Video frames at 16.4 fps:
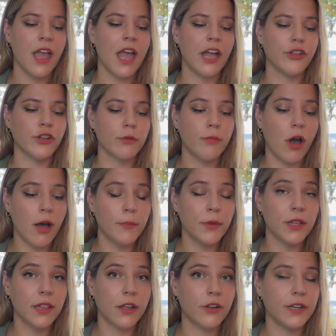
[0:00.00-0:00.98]
and your
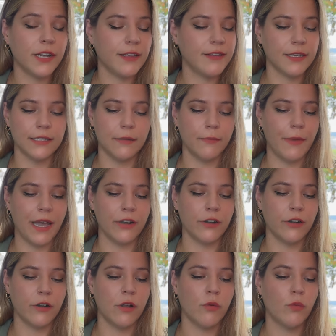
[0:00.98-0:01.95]
popularity doesn't matter.